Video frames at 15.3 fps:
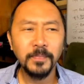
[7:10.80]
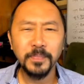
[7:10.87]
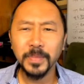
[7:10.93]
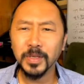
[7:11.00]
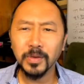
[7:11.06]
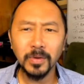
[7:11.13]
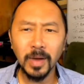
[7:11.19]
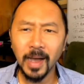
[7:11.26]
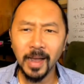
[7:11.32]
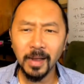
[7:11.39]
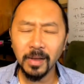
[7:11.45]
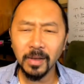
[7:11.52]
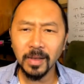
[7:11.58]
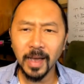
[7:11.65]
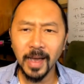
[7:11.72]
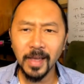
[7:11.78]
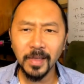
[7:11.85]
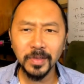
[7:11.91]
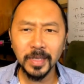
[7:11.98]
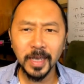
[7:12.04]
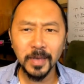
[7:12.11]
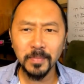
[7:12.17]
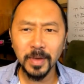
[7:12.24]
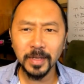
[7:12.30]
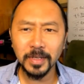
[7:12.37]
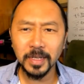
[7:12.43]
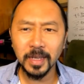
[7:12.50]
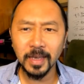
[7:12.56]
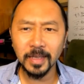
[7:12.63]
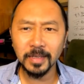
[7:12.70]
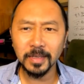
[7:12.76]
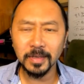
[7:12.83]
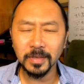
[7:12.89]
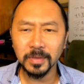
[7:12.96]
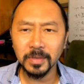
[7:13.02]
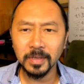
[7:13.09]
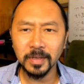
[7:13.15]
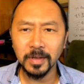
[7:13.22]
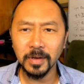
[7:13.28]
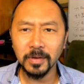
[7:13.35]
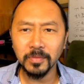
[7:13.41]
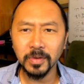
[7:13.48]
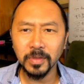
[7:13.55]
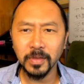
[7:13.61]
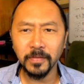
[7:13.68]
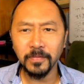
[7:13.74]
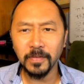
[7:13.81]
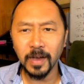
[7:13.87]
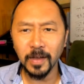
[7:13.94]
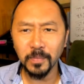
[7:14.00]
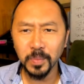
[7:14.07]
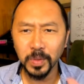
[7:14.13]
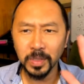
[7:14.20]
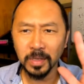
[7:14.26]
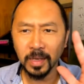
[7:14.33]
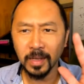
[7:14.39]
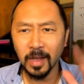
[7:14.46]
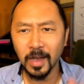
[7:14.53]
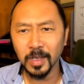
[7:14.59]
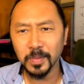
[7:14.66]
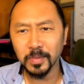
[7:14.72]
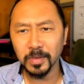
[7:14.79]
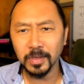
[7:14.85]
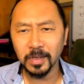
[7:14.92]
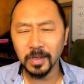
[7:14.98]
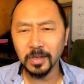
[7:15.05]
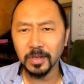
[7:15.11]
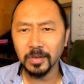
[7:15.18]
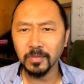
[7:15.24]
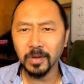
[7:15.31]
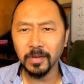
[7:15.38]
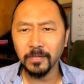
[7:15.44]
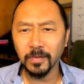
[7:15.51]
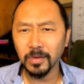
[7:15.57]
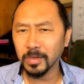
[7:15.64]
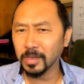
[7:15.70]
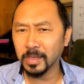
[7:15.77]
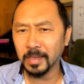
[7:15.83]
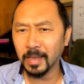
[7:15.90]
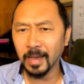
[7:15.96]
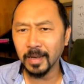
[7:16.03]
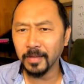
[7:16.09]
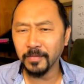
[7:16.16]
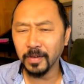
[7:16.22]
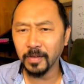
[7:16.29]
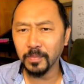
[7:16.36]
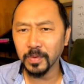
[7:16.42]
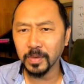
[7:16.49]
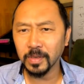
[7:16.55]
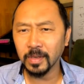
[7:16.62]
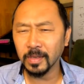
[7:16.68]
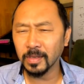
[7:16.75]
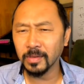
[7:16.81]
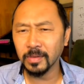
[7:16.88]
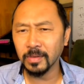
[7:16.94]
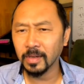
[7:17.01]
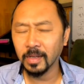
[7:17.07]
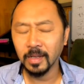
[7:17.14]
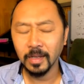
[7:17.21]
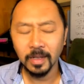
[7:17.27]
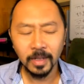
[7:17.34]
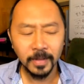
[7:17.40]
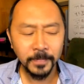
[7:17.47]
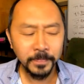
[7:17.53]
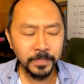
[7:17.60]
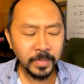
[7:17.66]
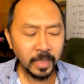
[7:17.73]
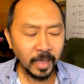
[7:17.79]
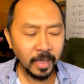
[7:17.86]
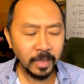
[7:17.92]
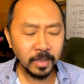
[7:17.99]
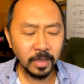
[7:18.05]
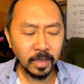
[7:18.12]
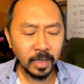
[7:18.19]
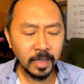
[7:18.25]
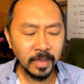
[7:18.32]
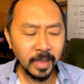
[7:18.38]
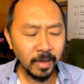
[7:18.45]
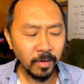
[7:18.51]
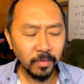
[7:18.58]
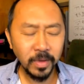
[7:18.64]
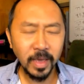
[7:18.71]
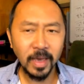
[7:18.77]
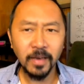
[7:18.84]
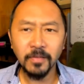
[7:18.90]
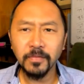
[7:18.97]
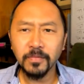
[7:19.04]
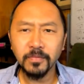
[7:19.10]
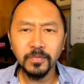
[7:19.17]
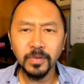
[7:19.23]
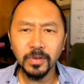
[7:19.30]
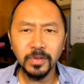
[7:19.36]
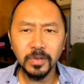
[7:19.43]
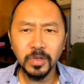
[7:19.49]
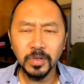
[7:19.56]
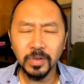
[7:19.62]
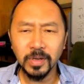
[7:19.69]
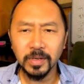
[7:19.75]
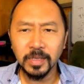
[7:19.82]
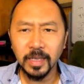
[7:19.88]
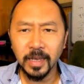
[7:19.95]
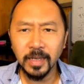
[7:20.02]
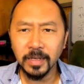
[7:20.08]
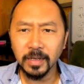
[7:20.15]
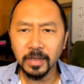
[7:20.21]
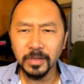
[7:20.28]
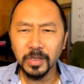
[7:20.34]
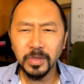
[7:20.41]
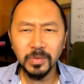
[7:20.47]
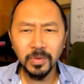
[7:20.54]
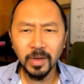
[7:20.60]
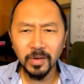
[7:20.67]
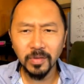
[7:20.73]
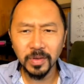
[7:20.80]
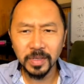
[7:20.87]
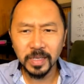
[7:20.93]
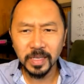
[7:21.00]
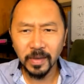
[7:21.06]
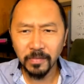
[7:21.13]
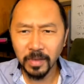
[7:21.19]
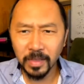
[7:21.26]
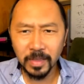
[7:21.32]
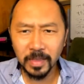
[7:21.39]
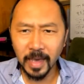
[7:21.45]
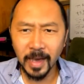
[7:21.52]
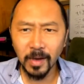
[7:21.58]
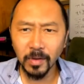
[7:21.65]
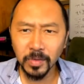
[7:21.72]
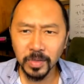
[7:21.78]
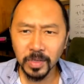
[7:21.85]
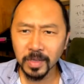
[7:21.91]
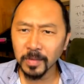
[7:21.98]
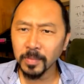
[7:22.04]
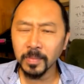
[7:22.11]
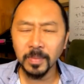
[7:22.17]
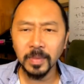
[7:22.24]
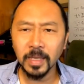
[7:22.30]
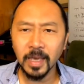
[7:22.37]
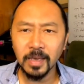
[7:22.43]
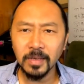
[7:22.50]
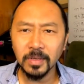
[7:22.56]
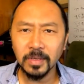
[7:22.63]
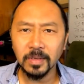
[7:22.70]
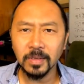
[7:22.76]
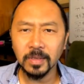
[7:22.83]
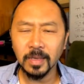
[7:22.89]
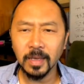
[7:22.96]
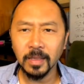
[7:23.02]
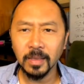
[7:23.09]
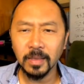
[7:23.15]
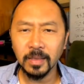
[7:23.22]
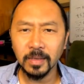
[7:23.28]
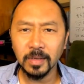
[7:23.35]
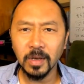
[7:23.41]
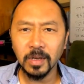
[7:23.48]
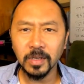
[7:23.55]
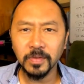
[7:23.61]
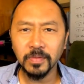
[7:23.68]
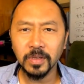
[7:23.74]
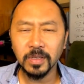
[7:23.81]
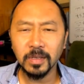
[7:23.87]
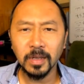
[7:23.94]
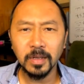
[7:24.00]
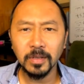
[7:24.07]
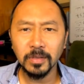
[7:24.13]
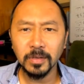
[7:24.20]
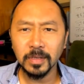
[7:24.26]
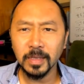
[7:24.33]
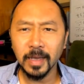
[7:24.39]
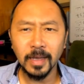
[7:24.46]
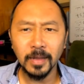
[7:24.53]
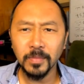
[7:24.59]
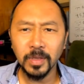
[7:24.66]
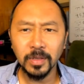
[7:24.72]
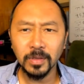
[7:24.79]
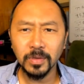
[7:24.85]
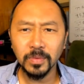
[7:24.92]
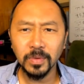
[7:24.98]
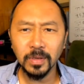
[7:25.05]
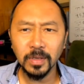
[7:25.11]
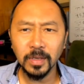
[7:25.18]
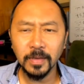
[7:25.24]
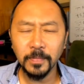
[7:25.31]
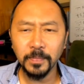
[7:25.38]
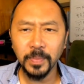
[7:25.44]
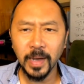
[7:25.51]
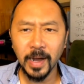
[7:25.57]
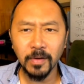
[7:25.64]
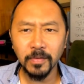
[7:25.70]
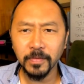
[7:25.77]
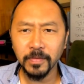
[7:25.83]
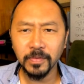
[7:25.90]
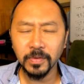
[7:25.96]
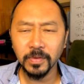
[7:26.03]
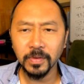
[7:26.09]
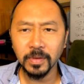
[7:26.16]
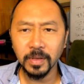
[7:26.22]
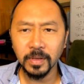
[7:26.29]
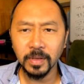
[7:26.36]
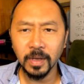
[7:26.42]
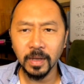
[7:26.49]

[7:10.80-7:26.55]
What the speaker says: So I'll take my chances, you know, with the 5% hospitalization rate versus 95%. So, and now we have really strong data, 270,000 cases that this Oxford study looked at. I mean, it's really powerful